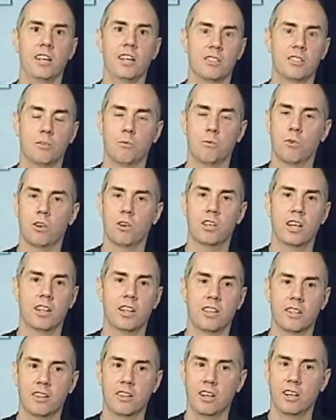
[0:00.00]
The work ethic
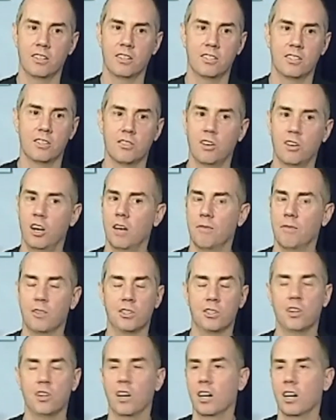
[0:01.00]
there is just off the
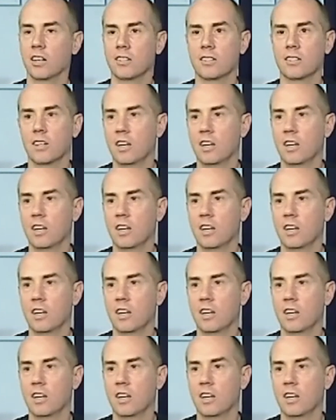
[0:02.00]
charts.